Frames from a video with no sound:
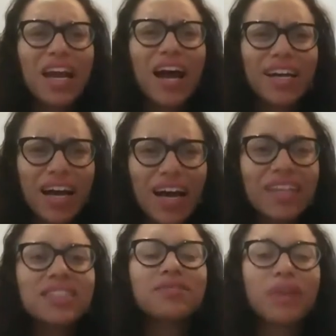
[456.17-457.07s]
I
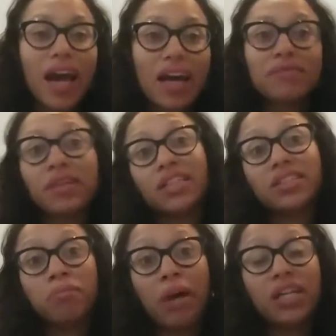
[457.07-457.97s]
kind of have
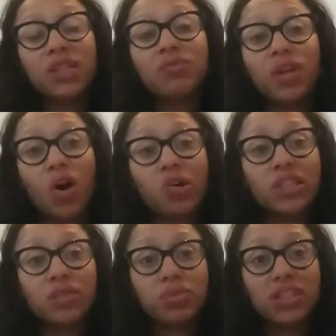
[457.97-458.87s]
like the mind of an
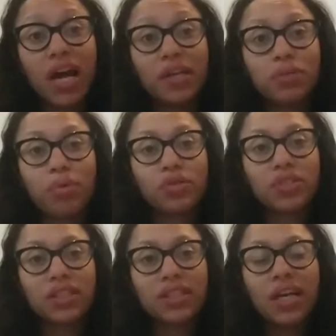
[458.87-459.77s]
already retired
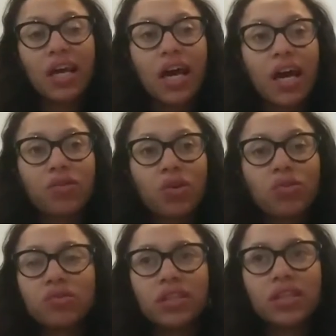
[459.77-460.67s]
person. I don't
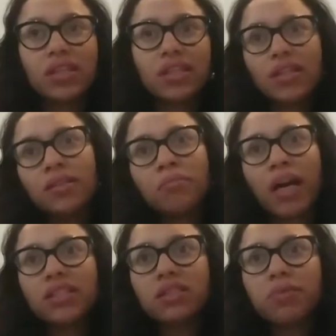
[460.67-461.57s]
know, it
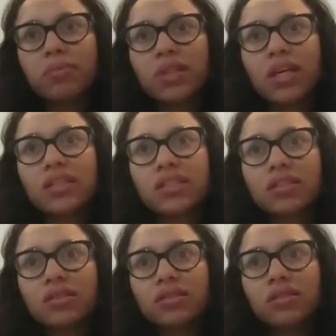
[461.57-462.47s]
might just be
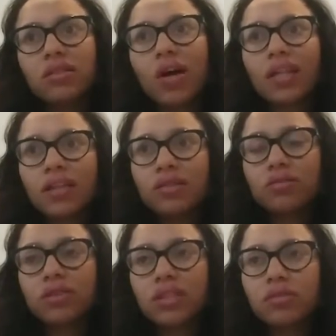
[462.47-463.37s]
because, you know, I like
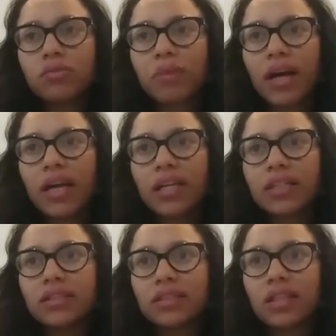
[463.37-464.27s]
doing things with my
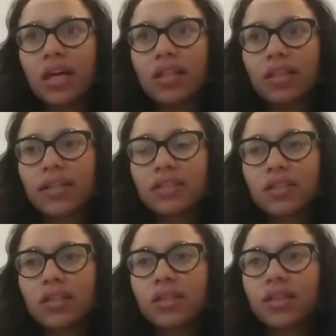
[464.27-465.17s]
hands, and I like
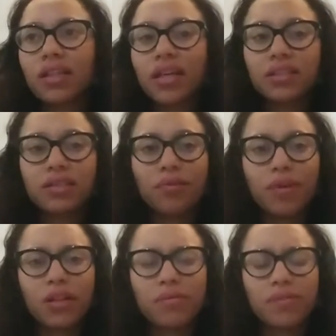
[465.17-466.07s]
to cook, and I like to
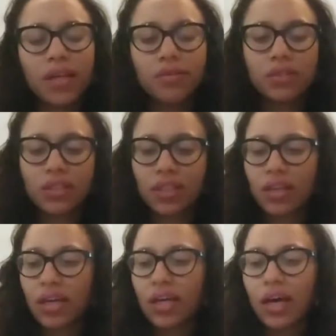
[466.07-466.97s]
develop flavors, and
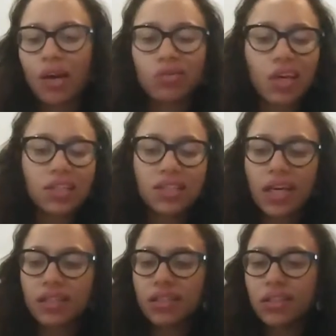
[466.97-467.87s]
I don't like the
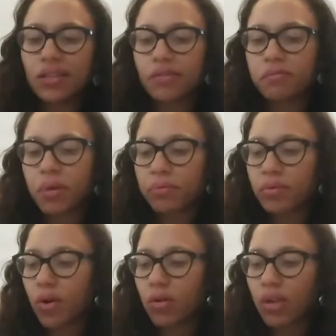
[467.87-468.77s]
idea of
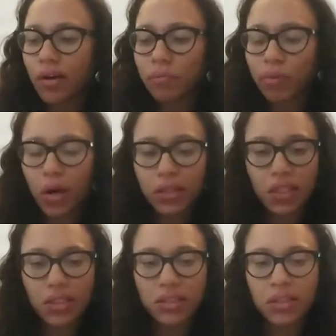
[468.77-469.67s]
pumping a whole lot of
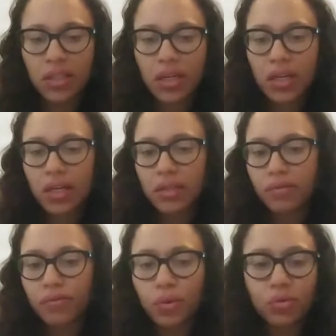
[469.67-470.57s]
processed
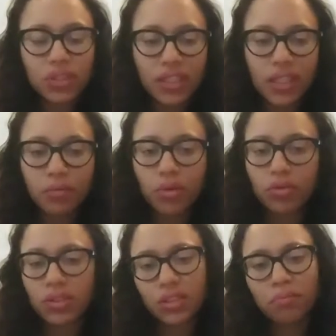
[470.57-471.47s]
foods and
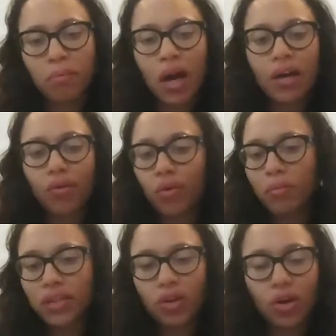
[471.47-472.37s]
chemicals into my or
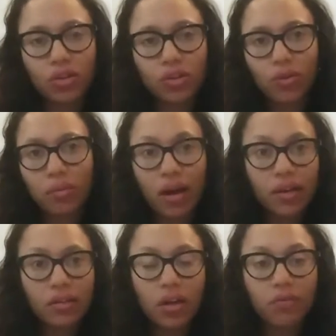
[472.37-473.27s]
my daughter or
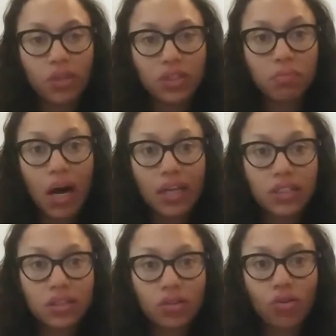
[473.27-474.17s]
my loved one's
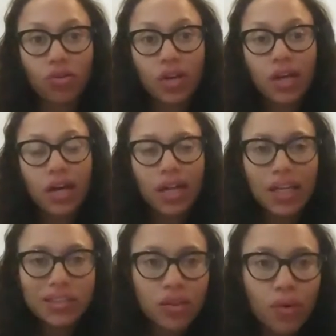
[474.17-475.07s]
body. So I
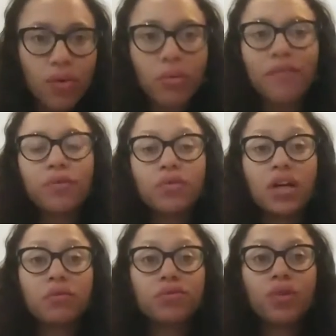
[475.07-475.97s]
like to know where my food
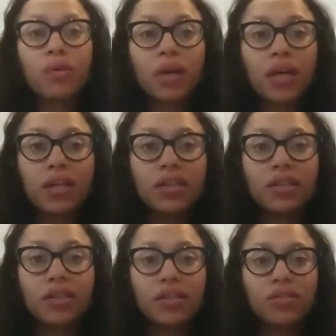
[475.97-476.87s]
comes from,
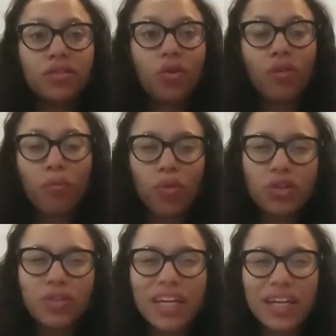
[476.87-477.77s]
and, you know, the more
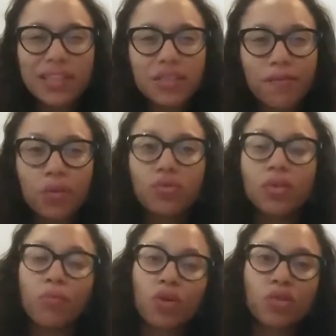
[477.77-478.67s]
you get into food,
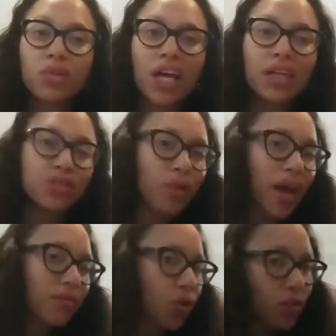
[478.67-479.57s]
the more you realize you
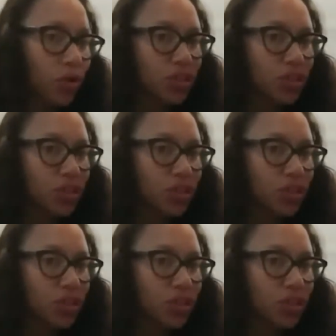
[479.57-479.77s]
have no real